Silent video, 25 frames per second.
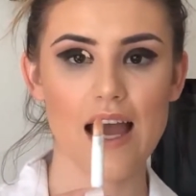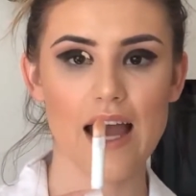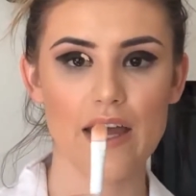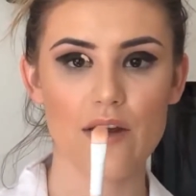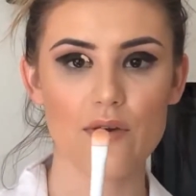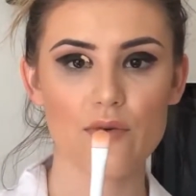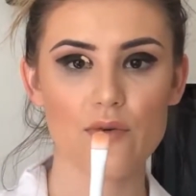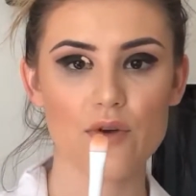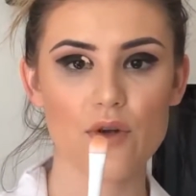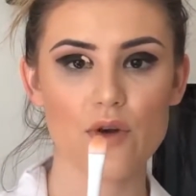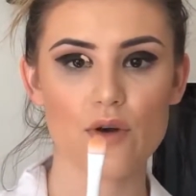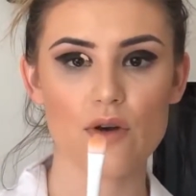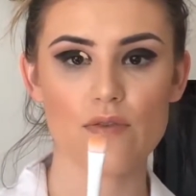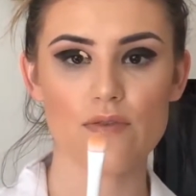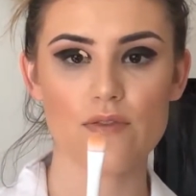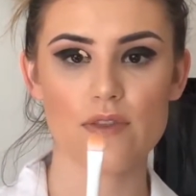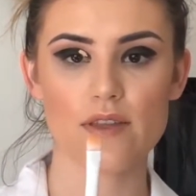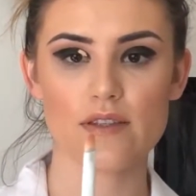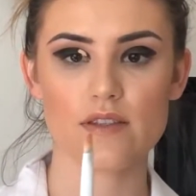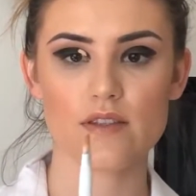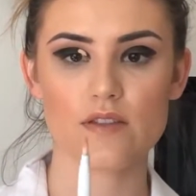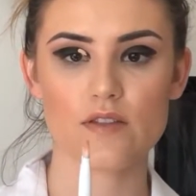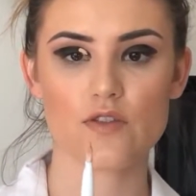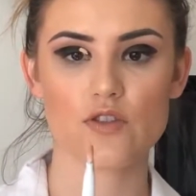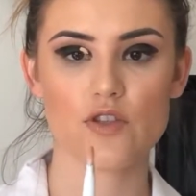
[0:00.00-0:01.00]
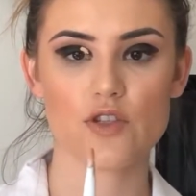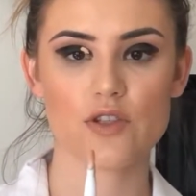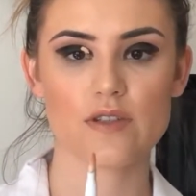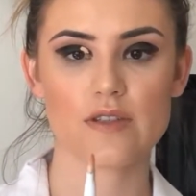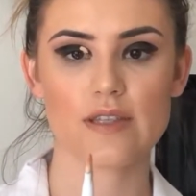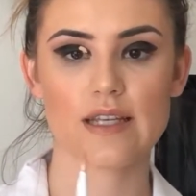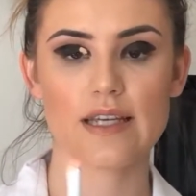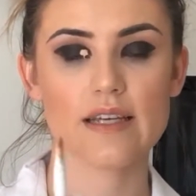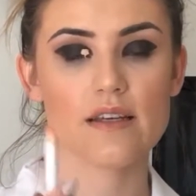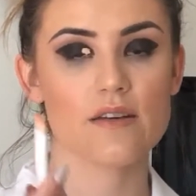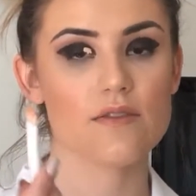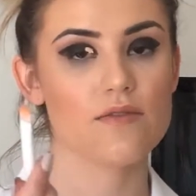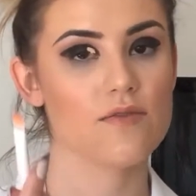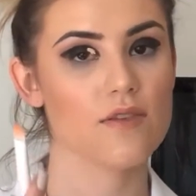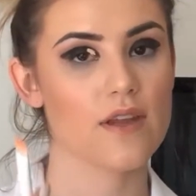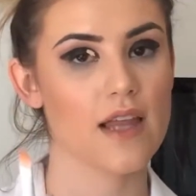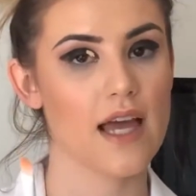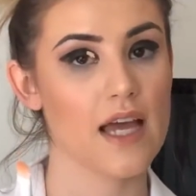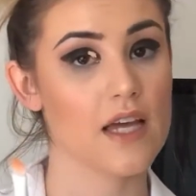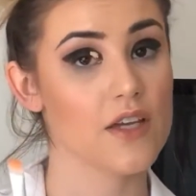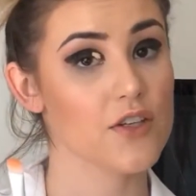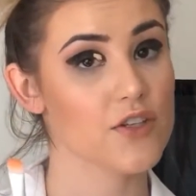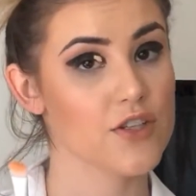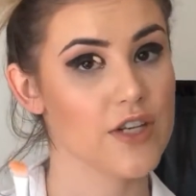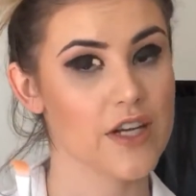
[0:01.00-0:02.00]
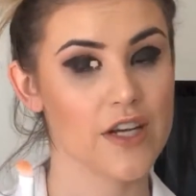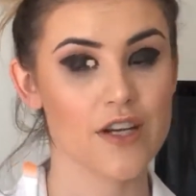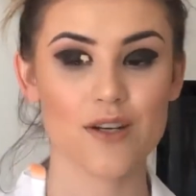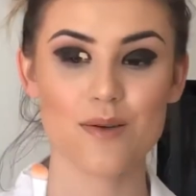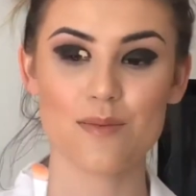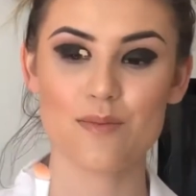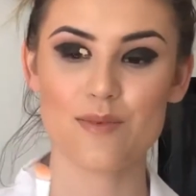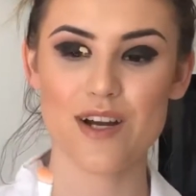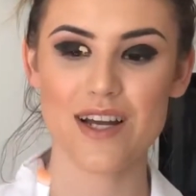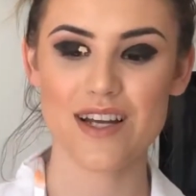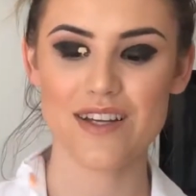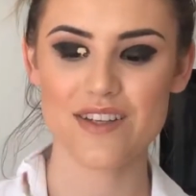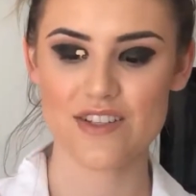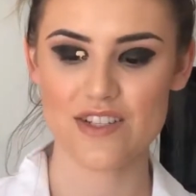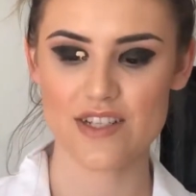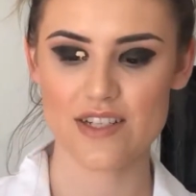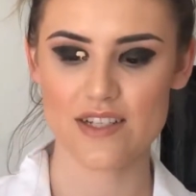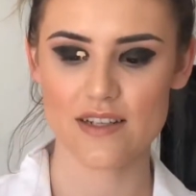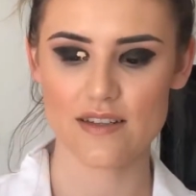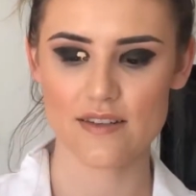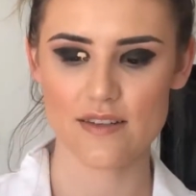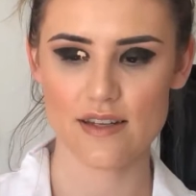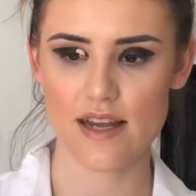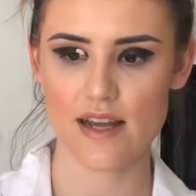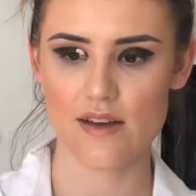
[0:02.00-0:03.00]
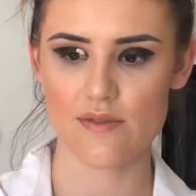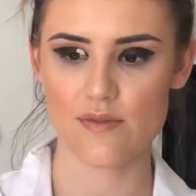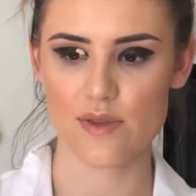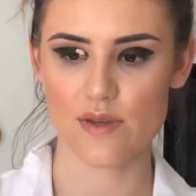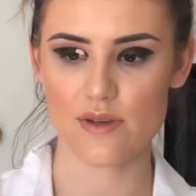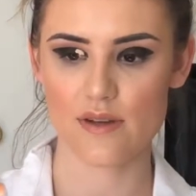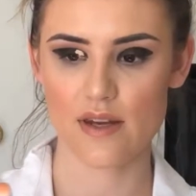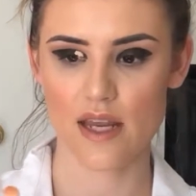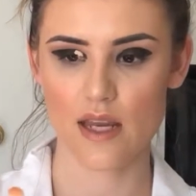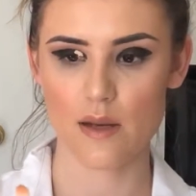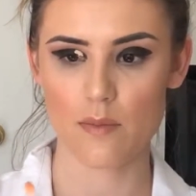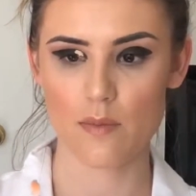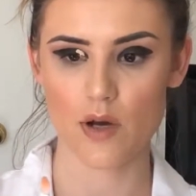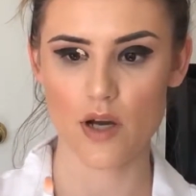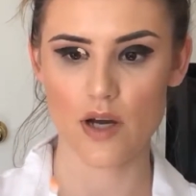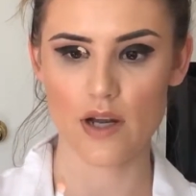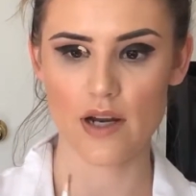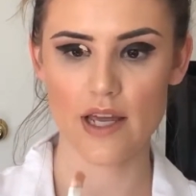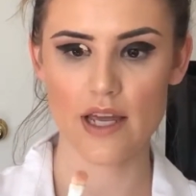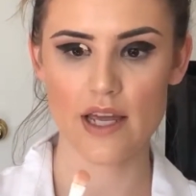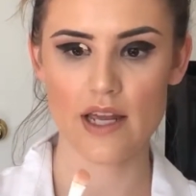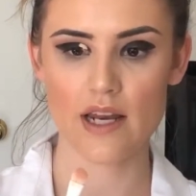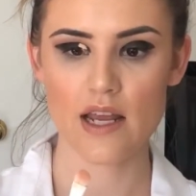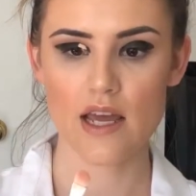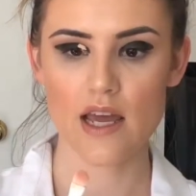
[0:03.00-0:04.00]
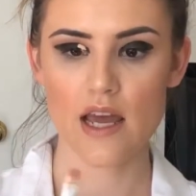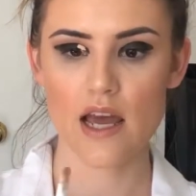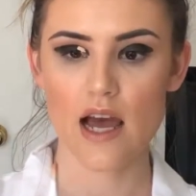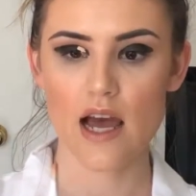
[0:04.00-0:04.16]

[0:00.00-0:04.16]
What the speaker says: I don't know if this is just like a flat shader brush. It doesn't have the name on it,